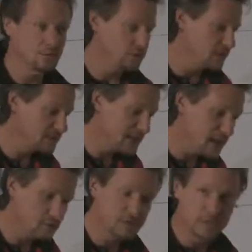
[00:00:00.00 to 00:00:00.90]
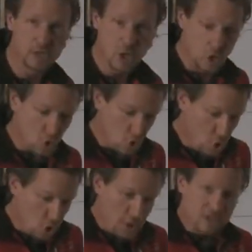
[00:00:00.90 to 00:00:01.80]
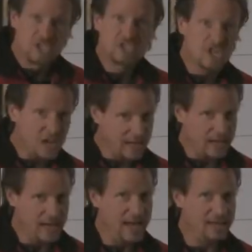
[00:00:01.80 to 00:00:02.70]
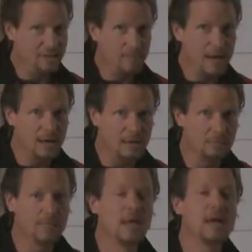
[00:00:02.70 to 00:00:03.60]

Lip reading: So this house is sucking at the bottom,